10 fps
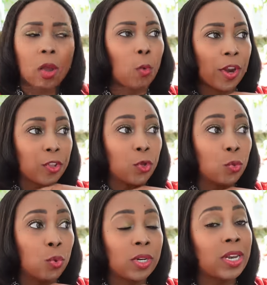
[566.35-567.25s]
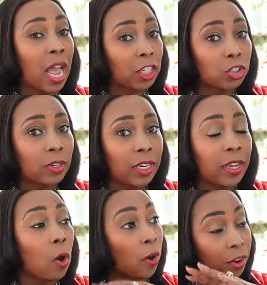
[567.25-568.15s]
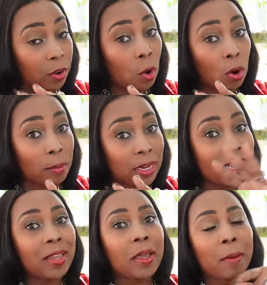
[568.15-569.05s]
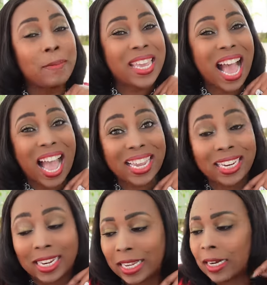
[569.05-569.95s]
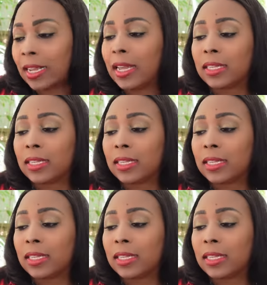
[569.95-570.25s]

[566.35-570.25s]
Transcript: when you would naturally or normally be idling.